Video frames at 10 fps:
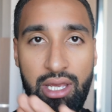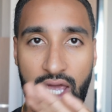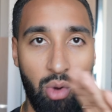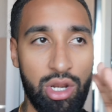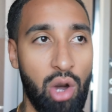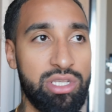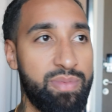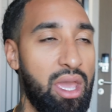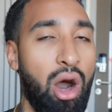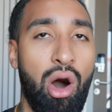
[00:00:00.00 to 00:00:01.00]
It would always
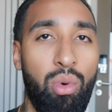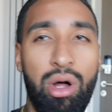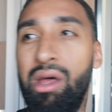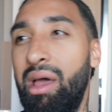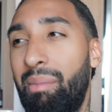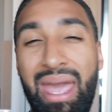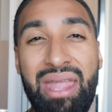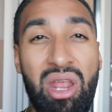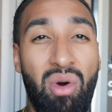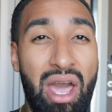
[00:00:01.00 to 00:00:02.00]
be, oh, well,
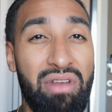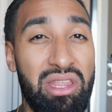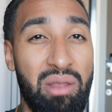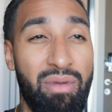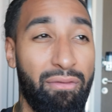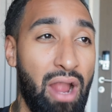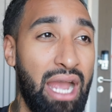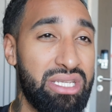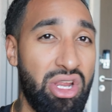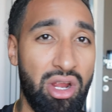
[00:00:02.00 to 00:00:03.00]
man, they don't have anything but
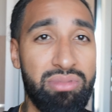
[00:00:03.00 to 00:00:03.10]
fries here.